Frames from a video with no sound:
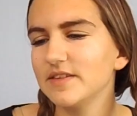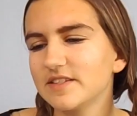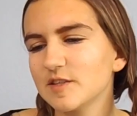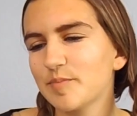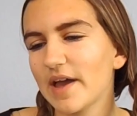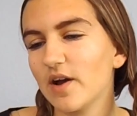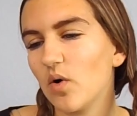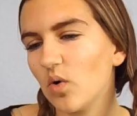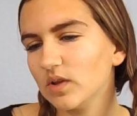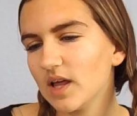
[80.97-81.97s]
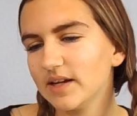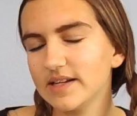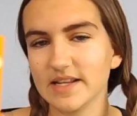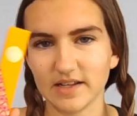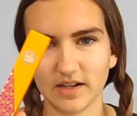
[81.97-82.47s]
This is by Ola
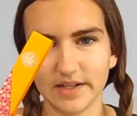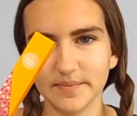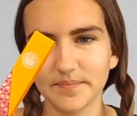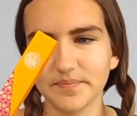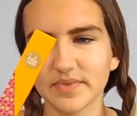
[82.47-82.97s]
Neon.